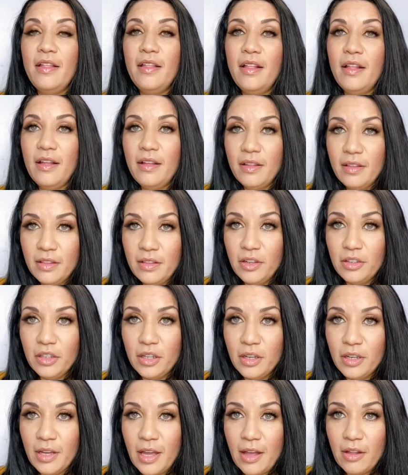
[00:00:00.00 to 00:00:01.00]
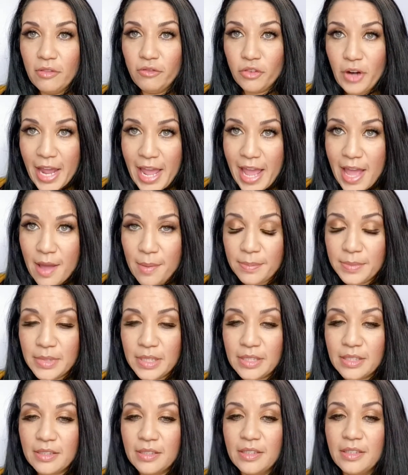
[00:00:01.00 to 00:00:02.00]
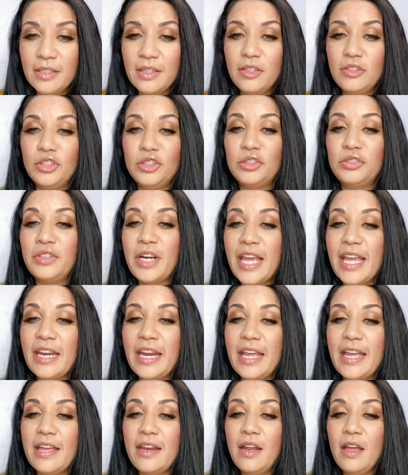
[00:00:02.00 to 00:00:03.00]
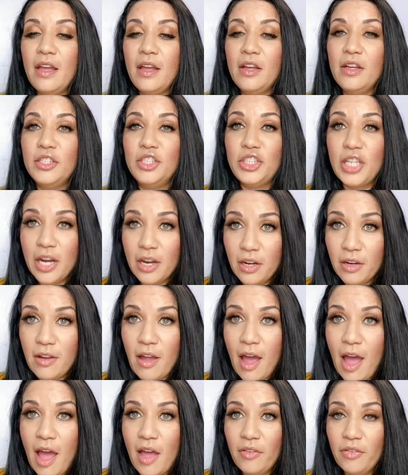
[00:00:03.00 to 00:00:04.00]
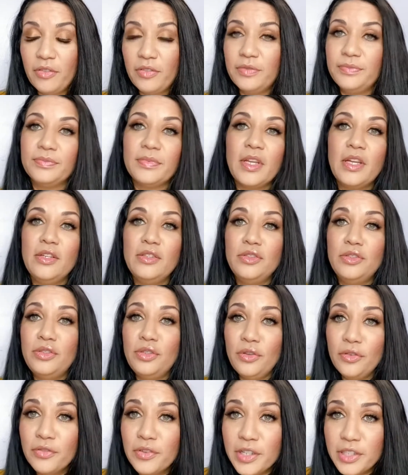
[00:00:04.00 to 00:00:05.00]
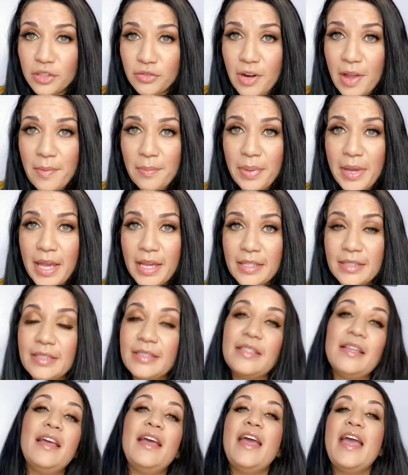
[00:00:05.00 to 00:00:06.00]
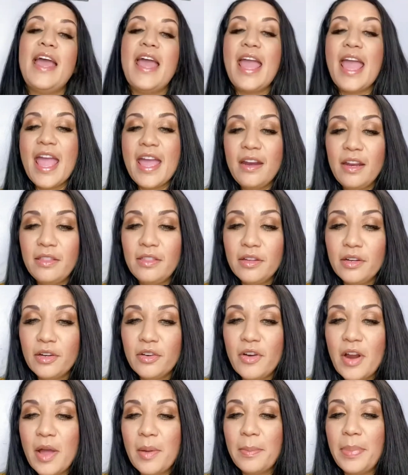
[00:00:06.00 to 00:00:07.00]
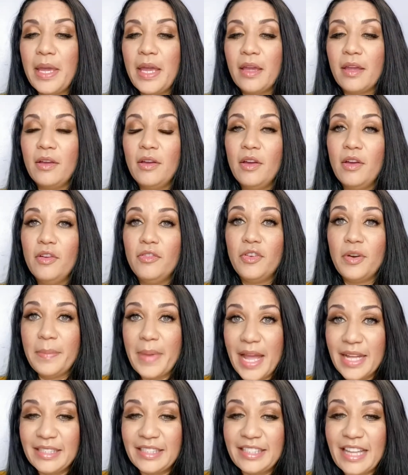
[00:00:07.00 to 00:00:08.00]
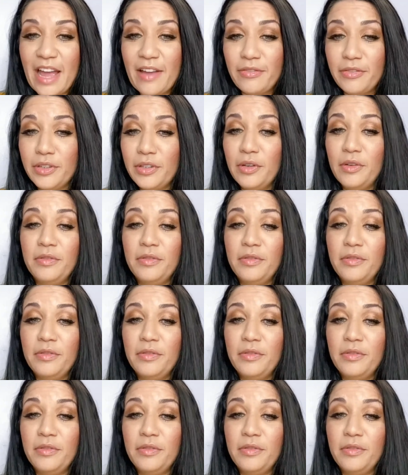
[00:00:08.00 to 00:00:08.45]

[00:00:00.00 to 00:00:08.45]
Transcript: The Rams traded Jared Goff, 2 first-round picks, and a 3rd-round pick for Matt Stafford.